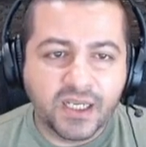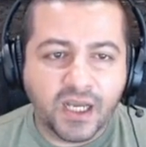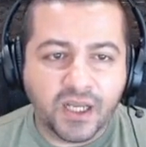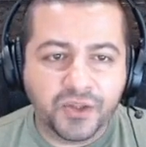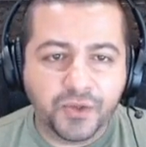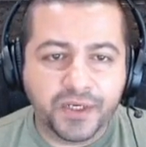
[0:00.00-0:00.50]

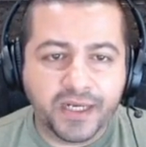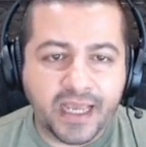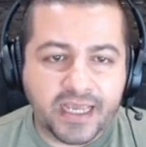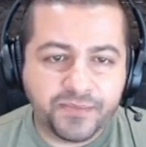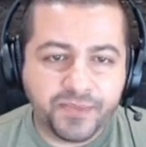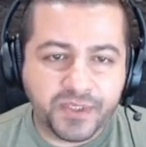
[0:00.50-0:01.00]
although it
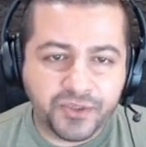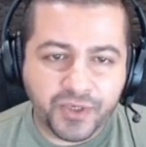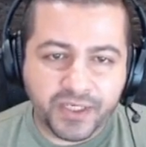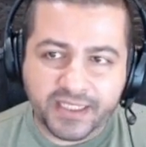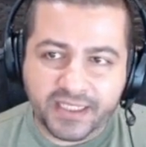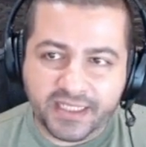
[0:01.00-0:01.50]
has been
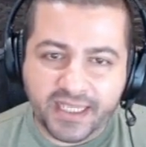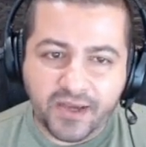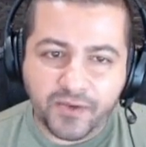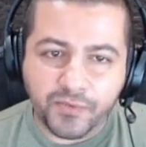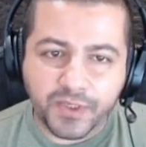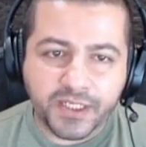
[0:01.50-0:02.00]
trending
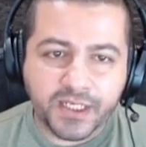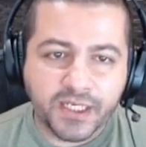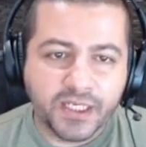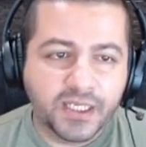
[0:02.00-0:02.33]
downward.